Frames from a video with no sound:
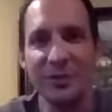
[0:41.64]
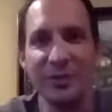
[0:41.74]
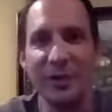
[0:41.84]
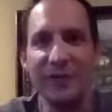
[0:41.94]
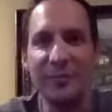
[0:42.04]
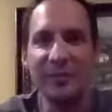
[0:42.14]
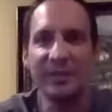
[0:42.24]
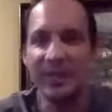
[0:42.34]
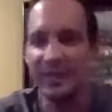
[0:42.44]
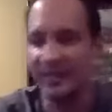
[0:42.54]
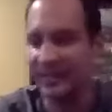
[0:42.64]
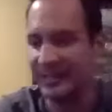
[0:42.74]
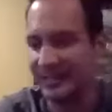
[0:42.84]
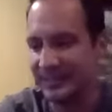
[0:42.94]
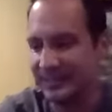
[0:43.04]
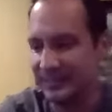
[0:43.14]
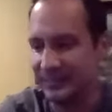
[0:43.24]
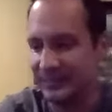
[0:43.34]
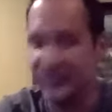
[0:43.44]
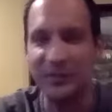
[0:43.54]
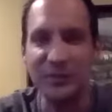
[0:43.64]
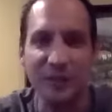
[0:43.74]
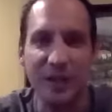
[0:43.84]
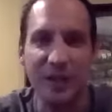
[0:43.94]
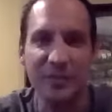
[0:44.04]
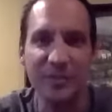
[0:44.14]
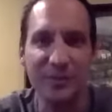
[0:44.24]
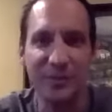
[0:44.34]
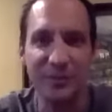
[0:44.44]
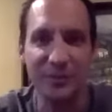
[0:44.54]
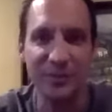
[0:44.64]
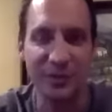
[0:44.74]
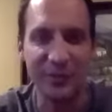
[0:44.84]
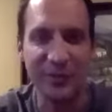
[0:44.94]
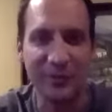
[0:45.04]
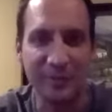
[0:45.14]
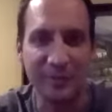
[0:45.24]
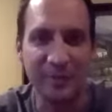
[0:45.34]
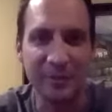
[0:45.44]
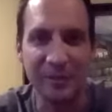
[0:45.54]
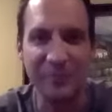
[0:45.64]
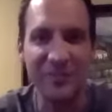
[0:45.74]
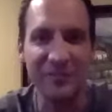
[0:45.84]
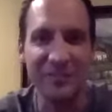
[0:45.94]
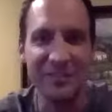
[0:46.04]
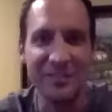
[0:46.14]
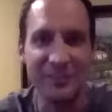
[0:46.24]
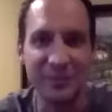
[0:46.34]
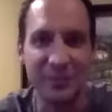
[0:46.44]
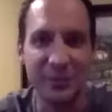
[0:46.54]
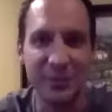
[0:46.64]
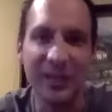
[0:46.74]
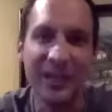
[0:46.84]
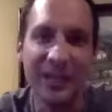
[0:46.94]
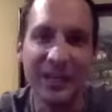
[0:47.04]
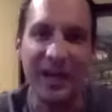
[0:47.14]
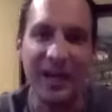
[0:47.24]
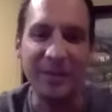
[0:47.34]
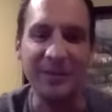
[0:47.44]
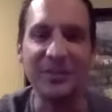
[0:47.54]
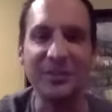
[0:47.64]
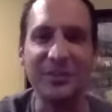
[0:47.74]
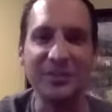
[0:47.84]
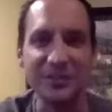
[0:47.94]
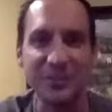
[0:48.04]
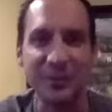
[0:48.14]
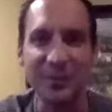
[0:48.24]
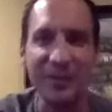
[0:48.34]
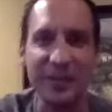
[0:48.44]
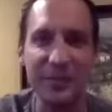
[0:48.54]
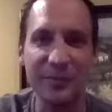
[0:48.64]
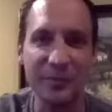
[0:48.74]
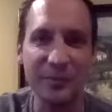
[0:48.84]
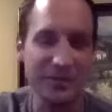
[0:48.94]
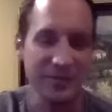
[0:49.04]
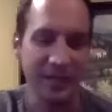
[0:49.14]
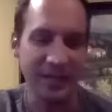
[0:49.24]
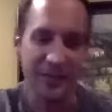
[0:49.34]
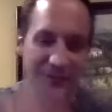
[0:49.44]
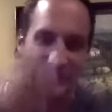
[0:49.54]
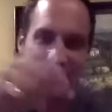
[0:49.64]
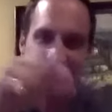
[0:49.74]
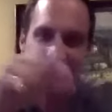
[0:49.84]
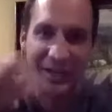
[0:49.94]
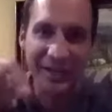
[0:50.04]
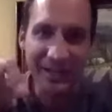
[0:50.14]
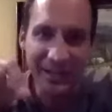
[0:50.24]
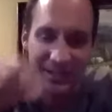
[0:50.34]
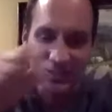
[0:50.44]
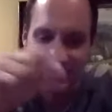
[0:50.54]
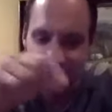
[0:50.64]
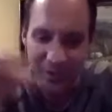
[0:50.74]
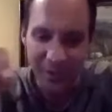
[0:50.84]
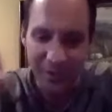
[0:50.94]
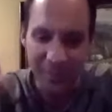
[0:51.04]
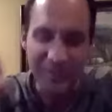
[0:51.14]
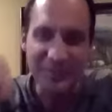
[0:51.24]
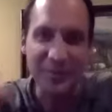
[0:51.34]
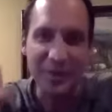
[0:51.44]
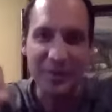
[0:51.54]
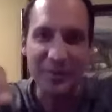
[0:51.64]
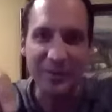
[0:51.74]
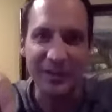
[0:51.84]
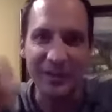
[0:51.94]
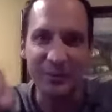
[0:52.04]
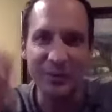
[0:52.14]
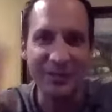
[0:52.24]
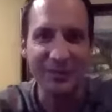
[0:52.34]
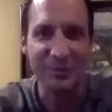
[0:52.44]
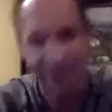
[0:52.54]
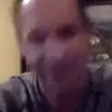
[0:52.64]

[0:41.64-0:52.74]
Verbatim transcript: I've been a, um, a serial entrepreneur for as long as I can remember. When I was 17 years old, I made the decision to go into the Air Force. And the second I signed on the piece of paper, I realized it was probably